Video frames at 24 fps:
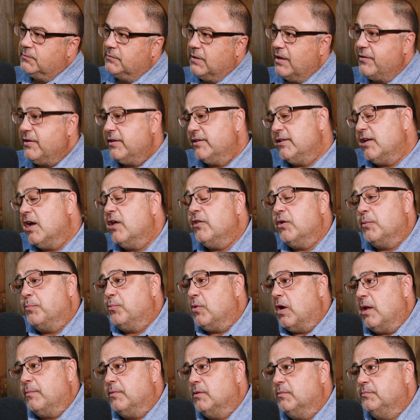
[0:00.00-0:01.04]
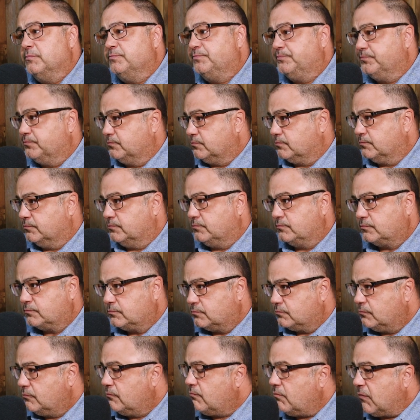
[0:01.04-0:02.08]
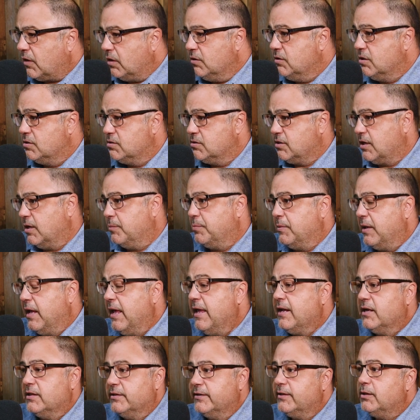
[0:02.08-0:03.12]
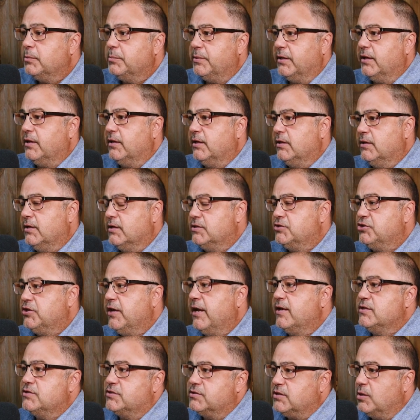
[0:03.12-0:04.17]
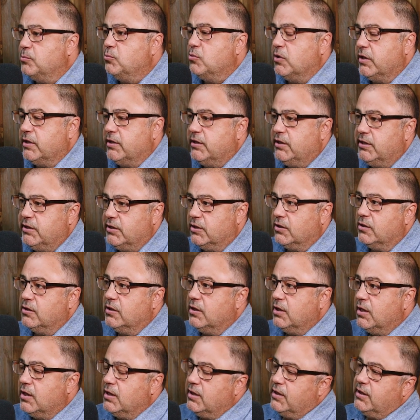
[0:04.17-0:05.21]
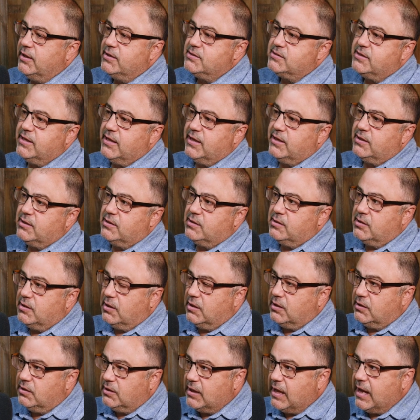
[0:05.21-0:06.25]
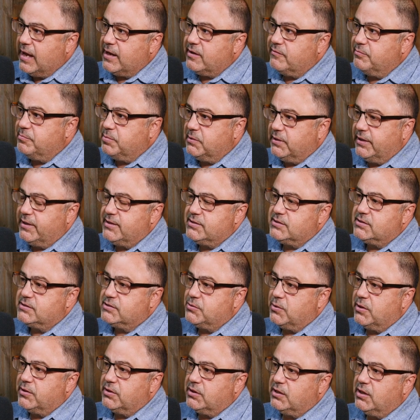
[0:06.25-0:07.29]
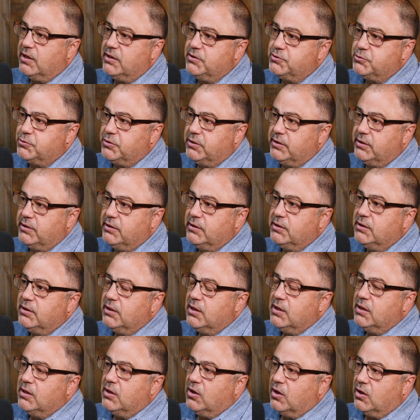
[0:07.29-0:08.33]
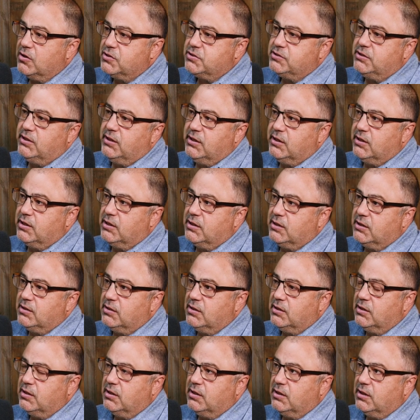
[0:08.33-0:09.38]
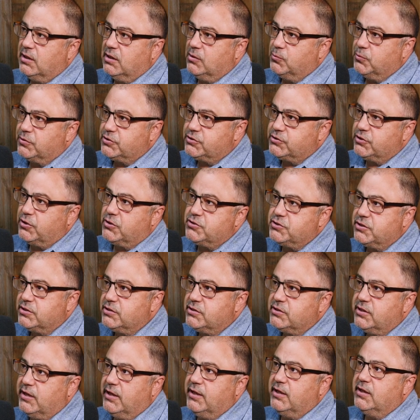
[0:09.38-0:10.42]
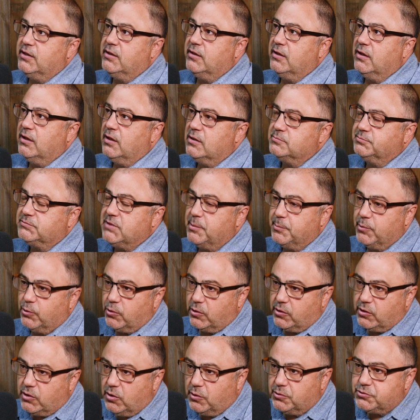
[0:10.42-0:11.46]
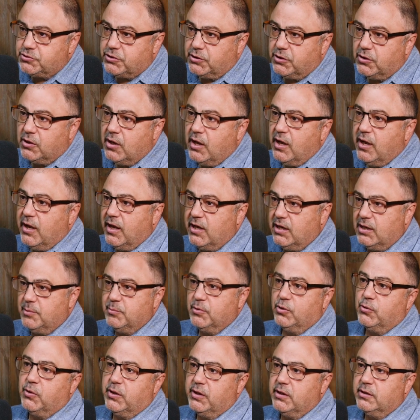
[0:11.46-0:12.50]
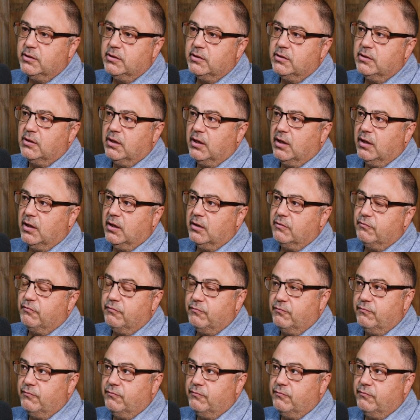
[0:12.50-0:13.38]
I think the other problem, to skip ahead a little bit, and it's changed somewhat here, is that a lot of places around the country are seeing a, a resurgence in um, immigrant culture and immigrant uh,